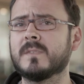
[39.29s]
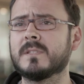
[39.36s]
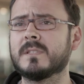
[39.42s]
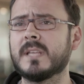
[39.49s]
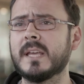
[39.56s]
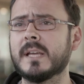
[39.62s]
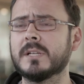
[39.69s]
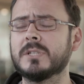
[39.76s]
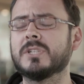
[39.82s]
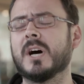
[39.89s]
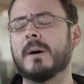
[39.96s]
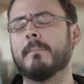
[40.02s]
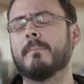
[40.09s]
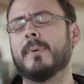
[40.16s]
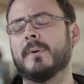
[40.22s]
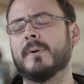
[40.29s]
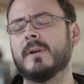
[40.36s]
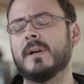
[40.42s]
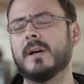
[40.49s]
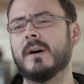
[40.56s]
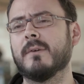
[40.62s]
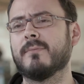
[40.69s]
take a jump
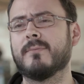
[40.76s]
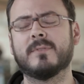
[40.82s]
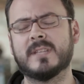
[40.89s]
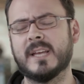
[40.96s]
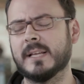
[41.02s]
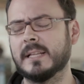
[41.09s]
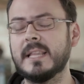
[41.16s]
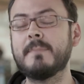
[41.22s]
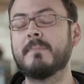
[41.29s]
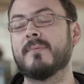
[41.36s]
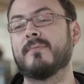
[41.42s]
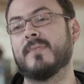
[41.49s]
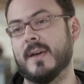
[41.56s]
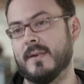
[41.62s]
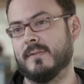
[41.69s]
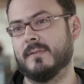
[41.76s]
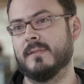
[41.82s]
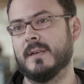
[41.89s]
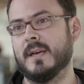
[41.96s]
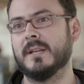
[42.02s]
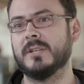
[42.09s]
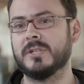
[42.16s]
of, take a leap of faith
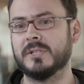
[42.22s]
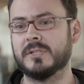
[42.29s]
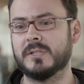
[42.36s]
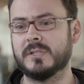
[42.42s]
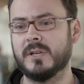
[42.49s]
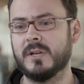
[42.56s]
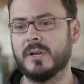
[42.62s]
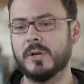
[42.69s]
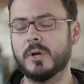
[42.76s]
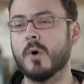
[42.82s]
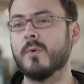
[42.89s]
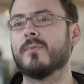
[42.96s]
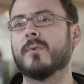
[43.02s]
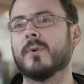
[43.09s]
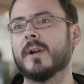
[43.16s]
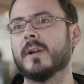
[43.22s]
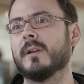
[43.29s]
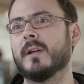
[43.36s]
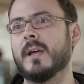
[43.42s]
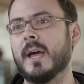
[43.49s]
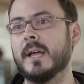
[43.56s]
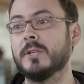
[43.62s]
and just go for it
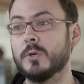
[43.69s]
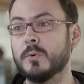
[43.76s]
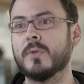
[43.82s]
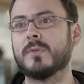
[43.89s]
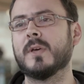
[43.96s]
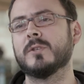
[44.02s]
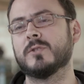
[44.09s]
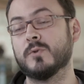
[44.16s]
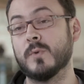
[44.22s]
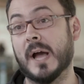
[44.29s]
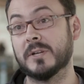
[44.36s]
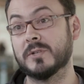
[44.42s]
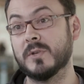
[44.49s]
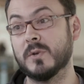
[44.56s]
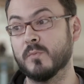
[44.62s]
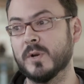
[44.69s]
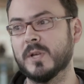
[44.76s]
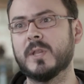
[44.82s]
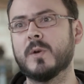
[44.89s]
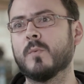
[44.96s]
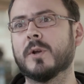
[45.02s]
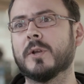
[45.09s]
and do the things you actually
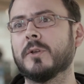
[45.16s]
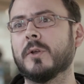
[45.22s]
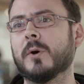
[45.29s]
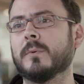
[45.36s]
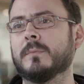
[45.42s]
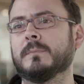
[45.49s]
really want to do